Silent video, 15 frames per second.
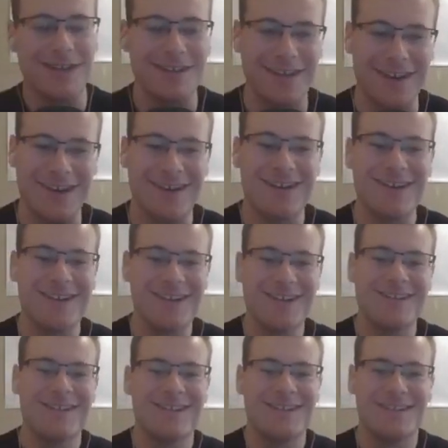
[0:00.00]

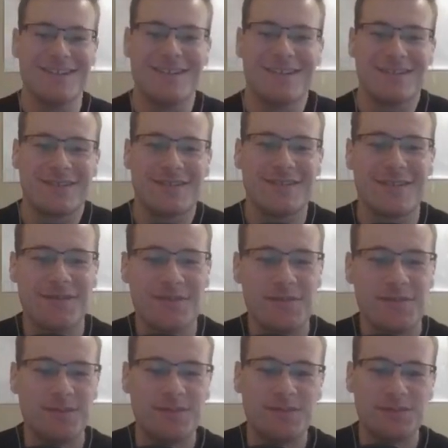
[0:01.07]

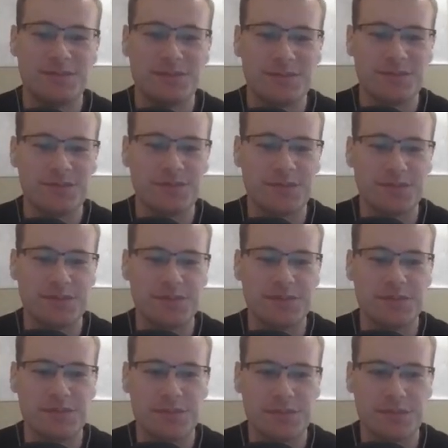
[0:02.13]

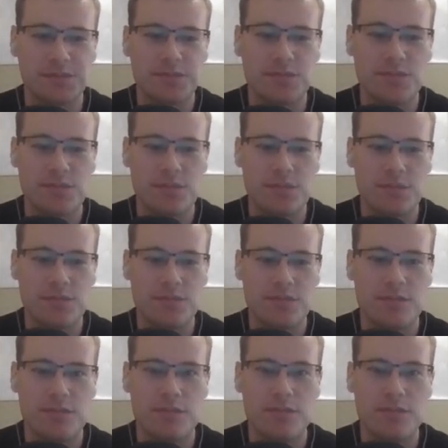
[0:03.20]

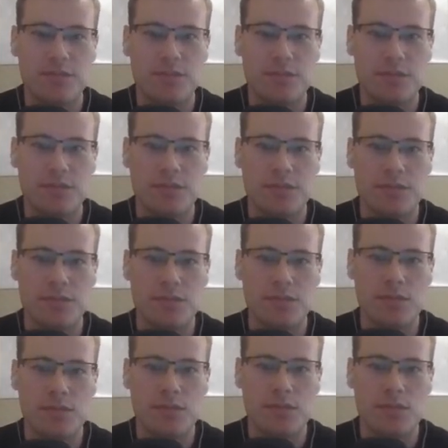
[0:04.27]

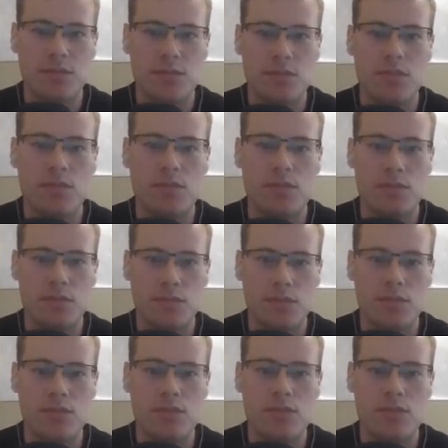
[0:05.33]
(silent)